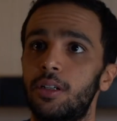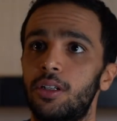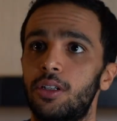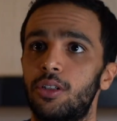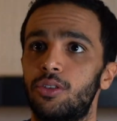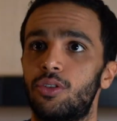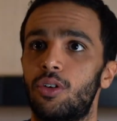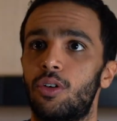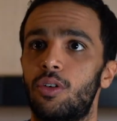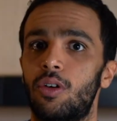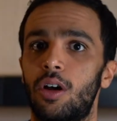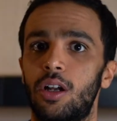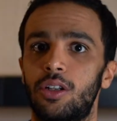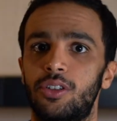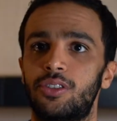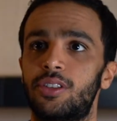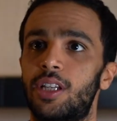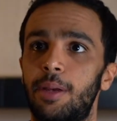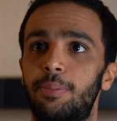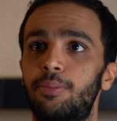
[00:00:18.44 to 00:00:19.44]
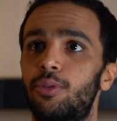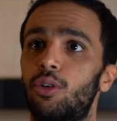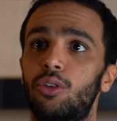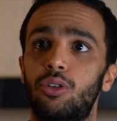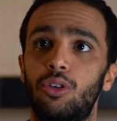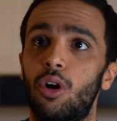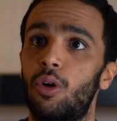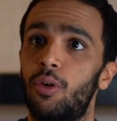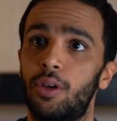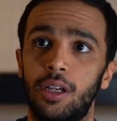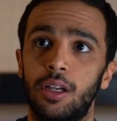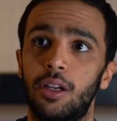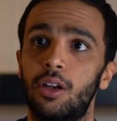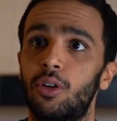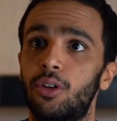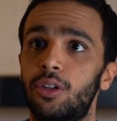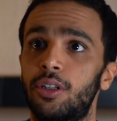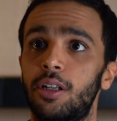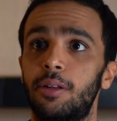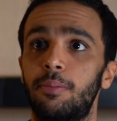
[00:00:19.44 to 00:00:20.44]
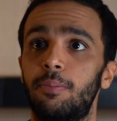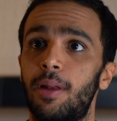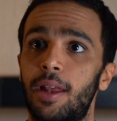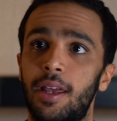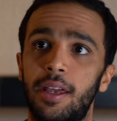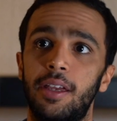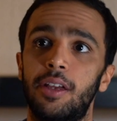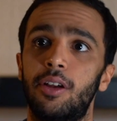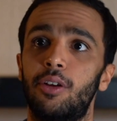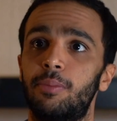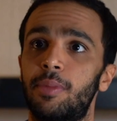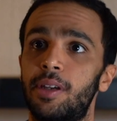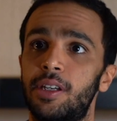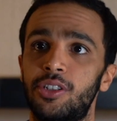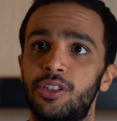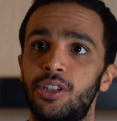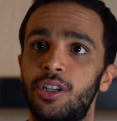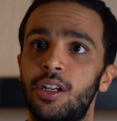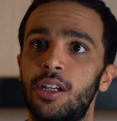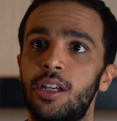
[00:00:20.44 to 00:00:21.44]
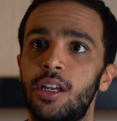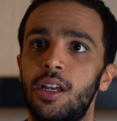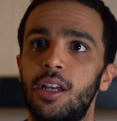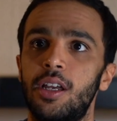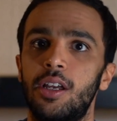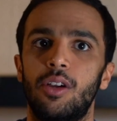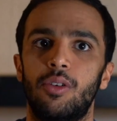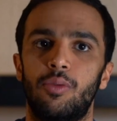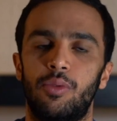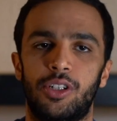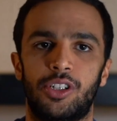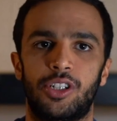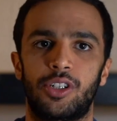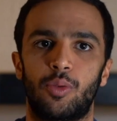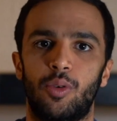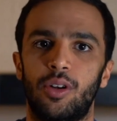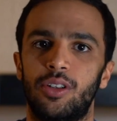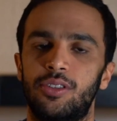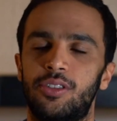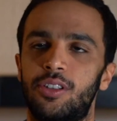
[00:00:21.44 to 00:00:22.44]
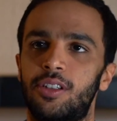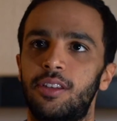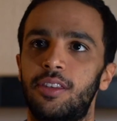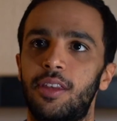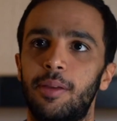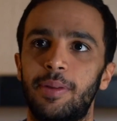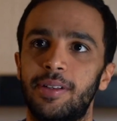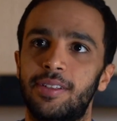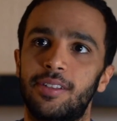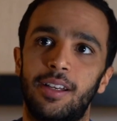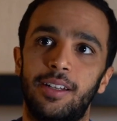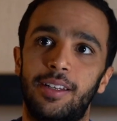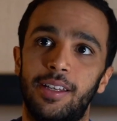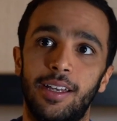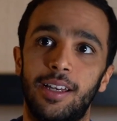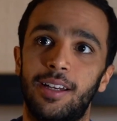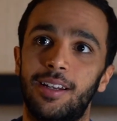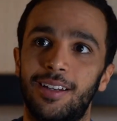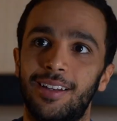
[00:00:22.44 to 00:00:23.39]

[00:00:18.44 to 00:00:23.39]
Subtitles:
So I just kept on going on and playing on my injury, which wasn't the best idea.